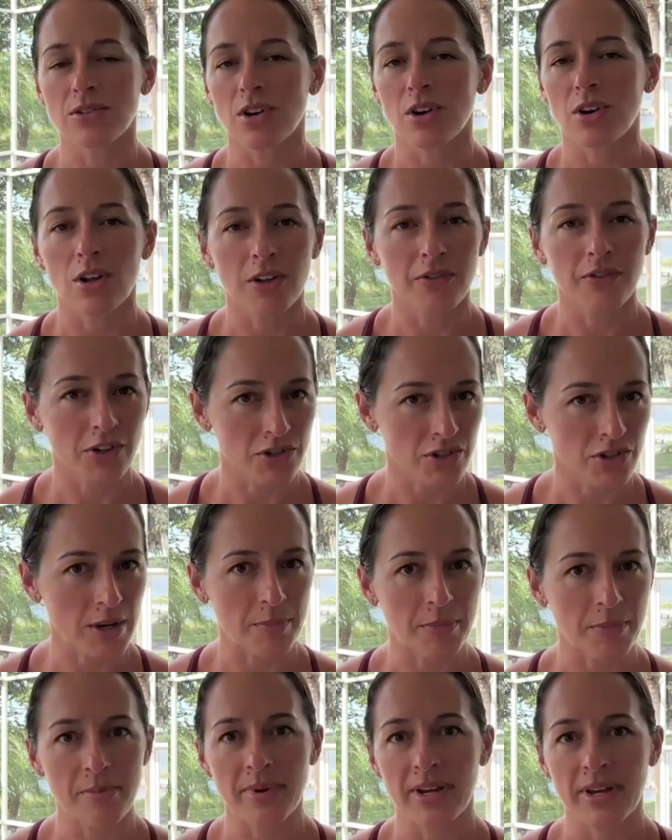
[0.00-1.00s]
all of your
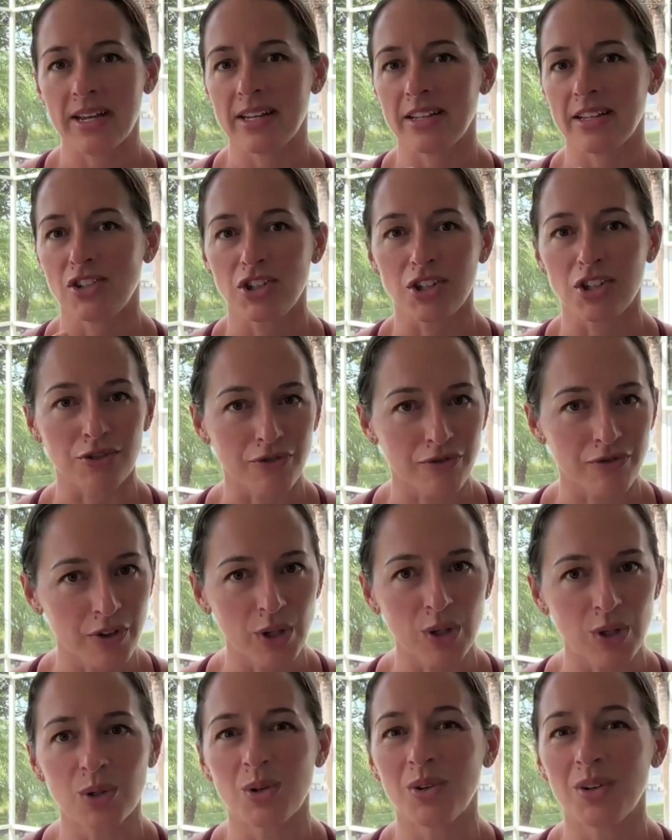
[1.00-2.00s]
supplements, your
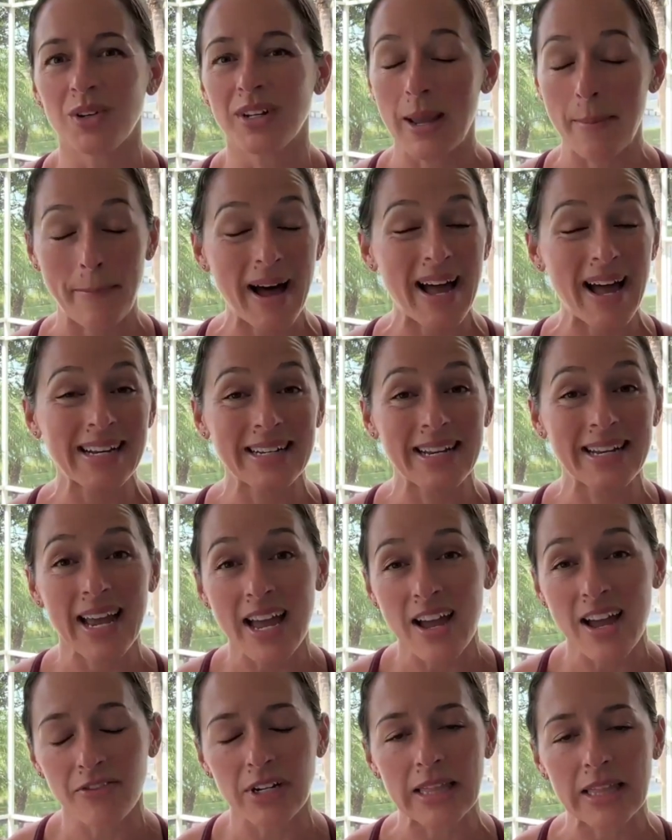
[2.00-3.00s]
food. They bind to
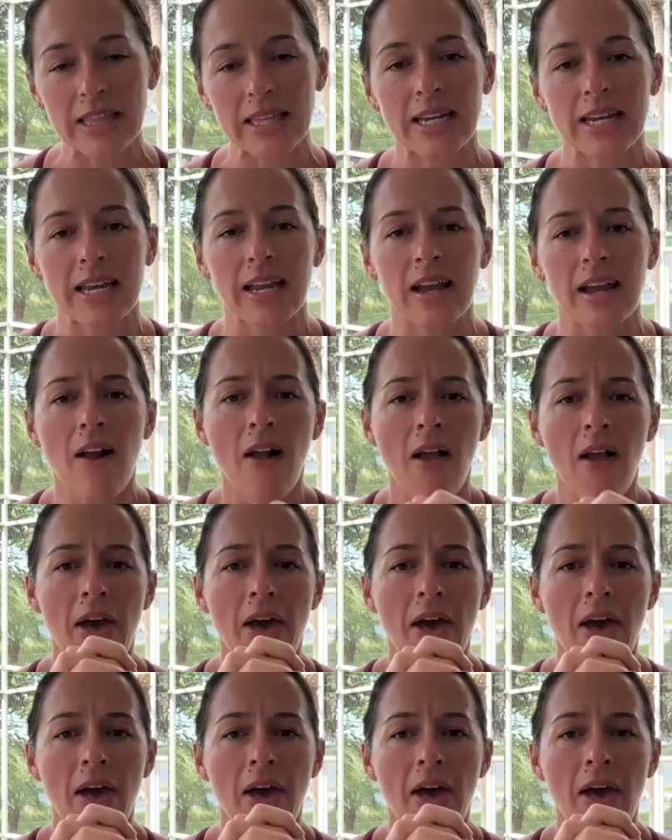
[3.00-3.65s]
everything.